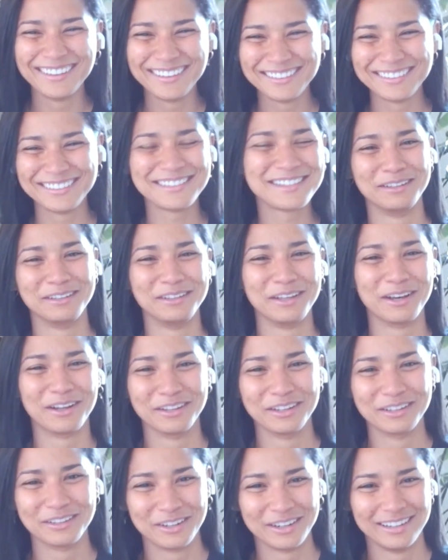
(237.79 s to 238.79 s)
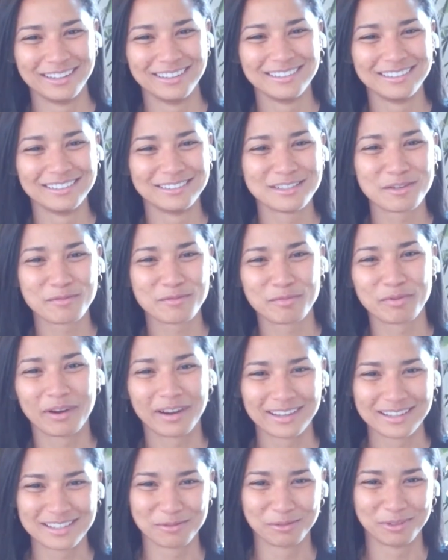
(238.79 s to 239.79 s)
So y'all aren't
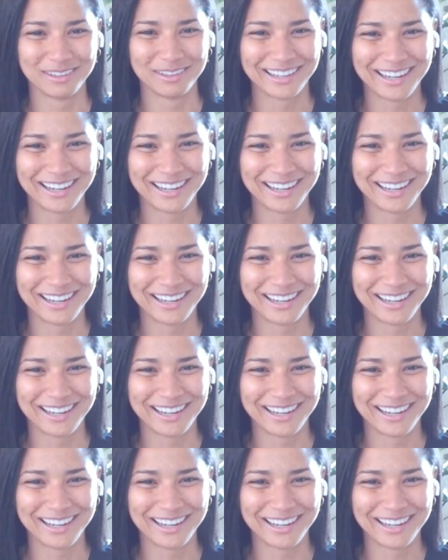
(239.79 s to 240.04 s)
surprised when that